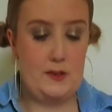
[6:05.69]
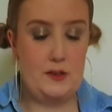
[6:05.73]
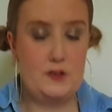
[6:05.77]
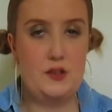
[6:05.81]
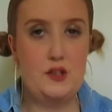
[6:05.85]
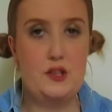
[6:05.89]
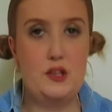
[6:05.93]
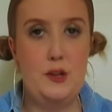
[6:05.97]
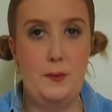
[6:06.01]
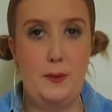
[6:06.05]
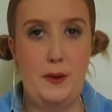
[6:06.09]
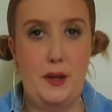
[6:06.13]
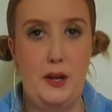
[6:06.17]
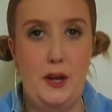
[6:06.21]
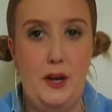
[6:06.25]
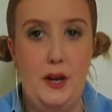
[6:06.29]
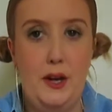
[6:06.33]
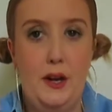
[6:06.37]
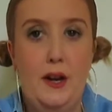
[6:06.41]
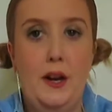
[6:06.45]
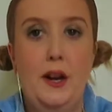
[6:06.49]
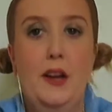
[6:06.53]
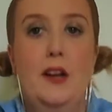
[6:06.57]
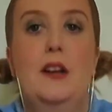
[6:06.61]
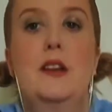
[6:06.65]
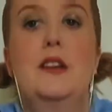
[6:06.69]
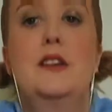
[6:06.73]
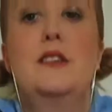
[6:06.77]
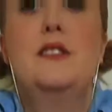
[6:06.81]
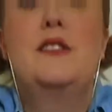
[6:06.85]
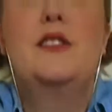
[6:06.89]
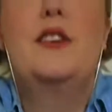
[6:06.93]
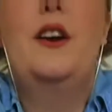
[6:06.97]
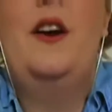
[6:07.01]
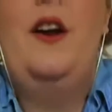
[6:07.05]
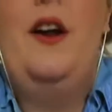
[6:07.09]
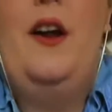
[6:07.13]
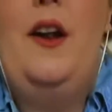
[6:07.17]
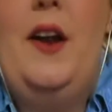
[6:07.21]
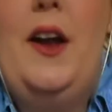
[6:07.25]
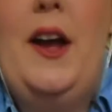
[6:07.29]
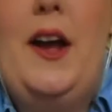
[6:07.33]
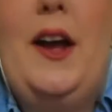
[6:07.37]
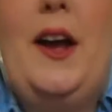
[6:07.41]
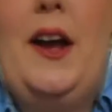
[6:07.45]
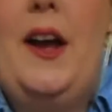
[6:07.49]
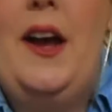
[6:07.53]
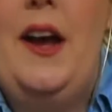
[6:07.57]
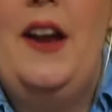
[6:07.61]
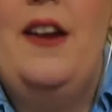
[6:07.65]
Super cute. So
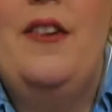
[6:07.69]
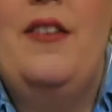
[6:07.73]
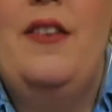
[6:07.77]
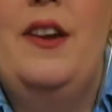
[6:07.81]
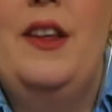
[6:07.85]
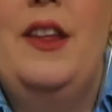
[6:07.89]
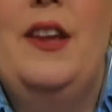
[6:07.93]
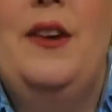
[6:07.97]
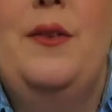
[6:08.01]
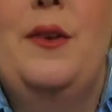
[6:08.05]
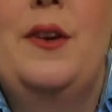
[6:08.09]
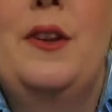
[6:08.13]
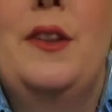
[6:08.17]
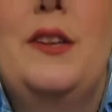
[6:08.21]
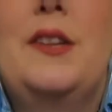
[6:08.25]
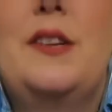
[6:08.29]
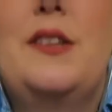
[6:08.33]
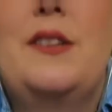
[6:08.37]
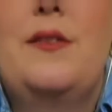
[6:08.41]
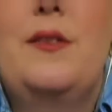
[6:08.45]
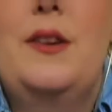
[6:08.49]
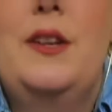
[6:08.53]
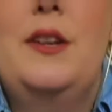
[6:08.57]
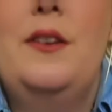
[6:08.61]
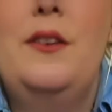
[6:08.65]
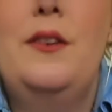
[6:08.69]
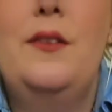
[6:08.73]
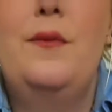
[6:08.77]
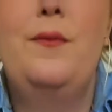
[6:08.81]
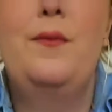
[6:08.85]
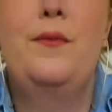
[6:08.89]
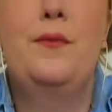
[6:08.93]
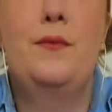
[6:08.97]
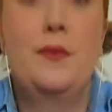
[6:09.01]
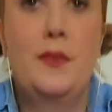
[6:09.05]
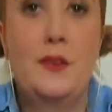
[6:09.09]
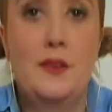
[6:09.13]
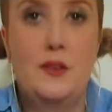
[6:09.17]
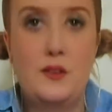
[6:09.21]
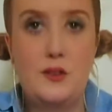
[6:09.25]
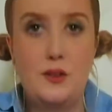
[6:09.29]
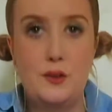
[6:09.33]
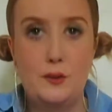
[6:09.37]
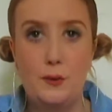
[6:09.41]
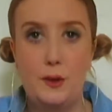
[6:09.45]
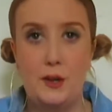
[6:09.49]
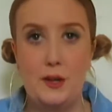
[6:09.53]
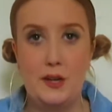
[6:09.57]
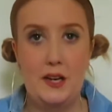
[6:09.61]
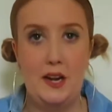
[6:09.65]
I really want this one to
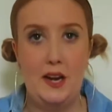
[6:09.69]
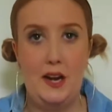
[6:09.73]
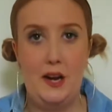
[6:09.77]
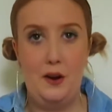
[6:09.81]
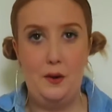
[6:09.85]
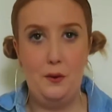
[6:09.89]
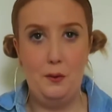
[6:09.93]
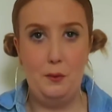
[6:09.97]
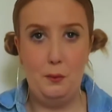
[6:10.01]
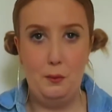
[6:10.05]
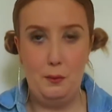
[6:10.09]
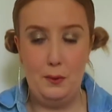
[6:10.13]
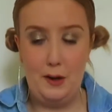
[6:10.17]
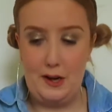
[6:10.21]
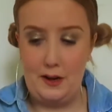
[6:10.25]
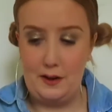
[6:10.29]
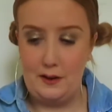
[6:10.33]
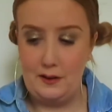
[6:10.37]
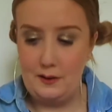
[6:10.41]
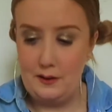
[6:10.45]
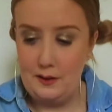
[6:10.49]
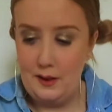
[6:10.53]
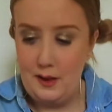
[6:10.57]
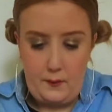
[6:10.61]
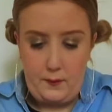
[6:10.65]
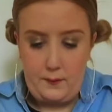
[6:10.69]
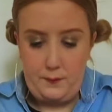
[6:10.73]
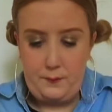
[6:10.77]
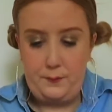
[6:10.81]
work out well.